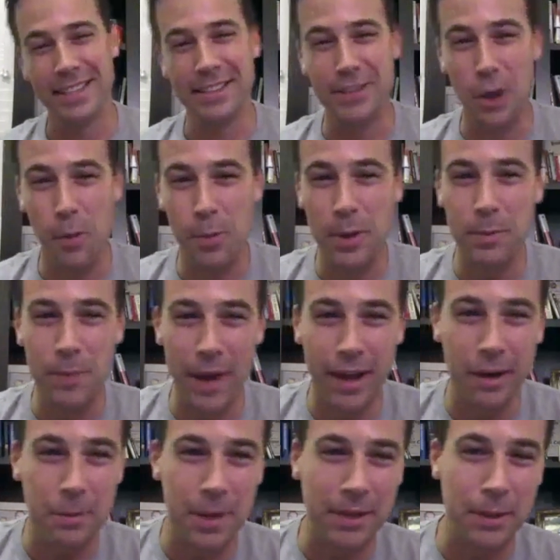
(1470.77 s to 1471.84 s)
don't be
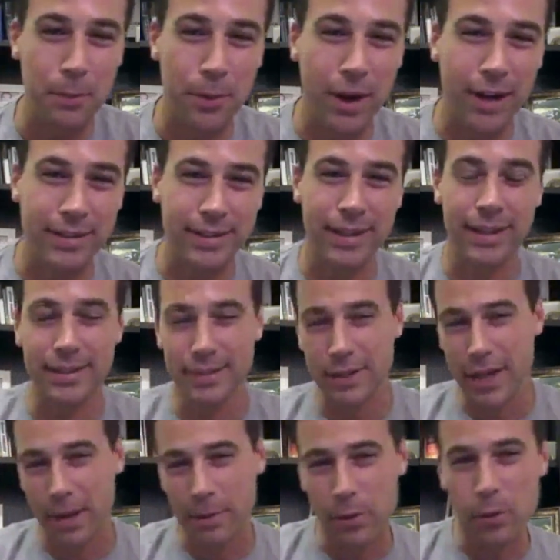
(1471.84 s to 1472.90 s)
beta about the process. You
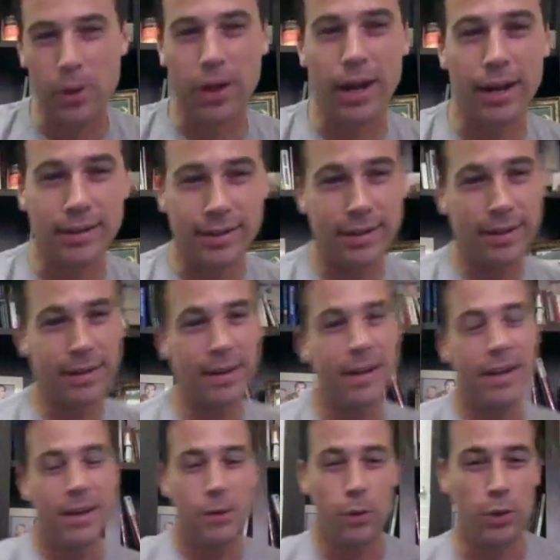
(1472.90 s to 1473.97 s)
got to be willing
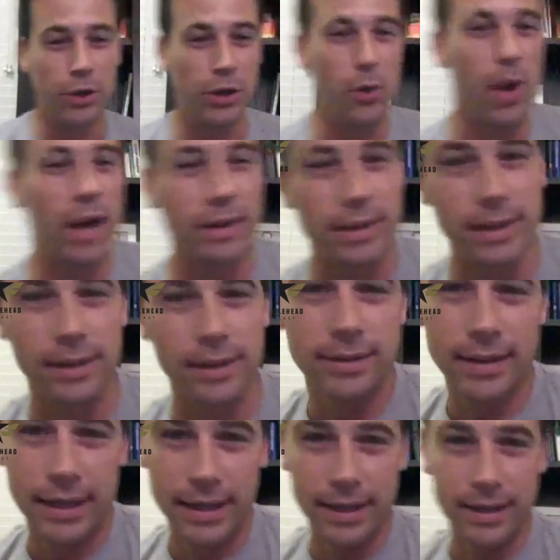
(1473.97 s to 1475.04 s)
to go out there
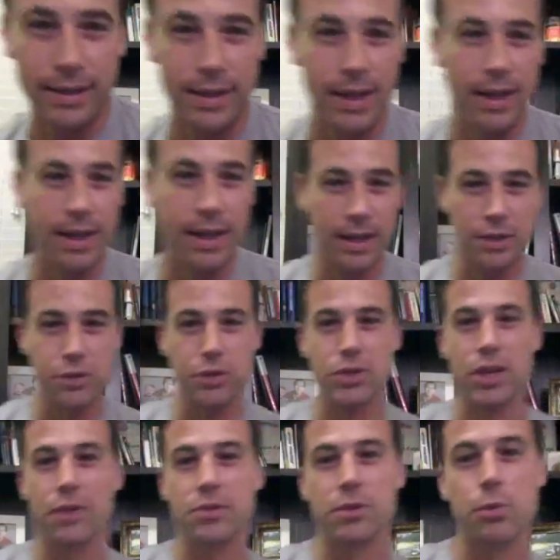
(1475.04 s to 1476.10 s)
and get
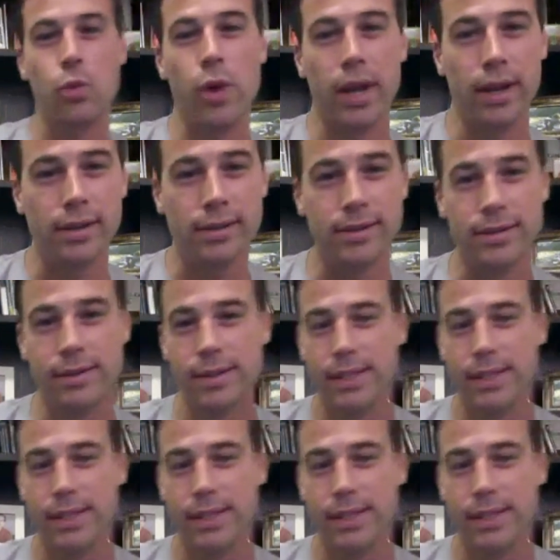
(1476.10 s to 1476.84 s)
yourself some wins.